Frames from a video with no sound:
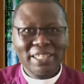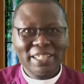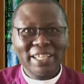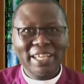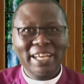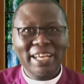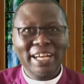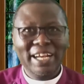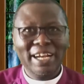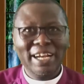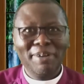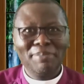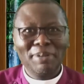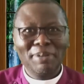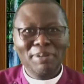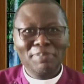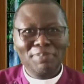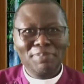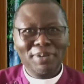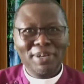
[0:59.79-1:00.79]
Hear
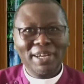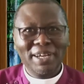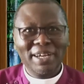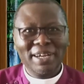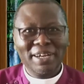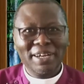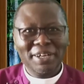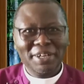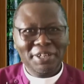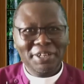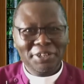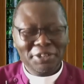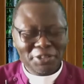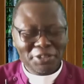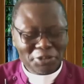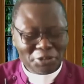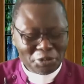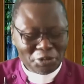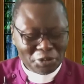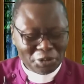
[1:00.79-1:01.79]
my prayer,
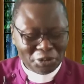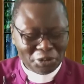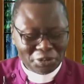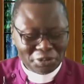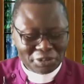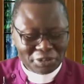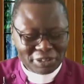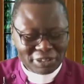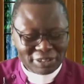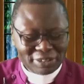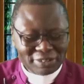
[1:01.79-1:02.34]
O Lord.